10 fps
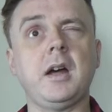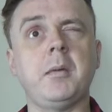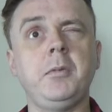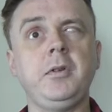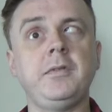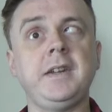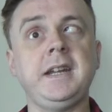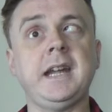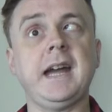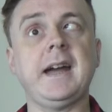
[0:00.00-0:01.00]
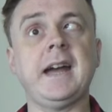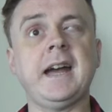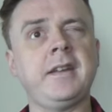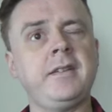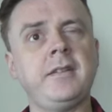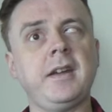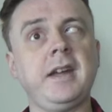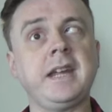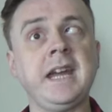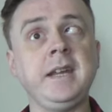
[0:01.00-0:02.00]
a movie, and
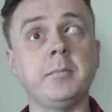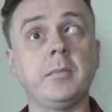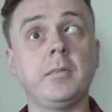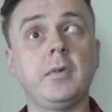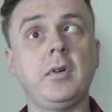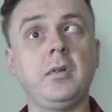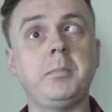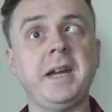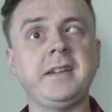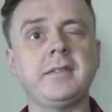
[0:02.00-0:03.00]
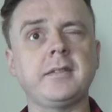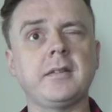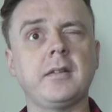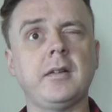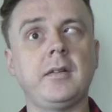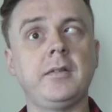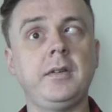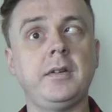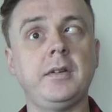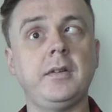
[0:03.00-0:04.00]
a game, all based
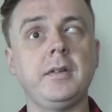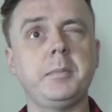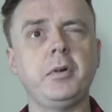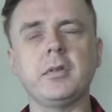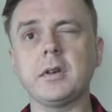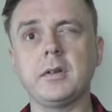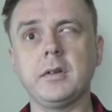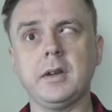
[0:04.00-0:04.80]
on the book.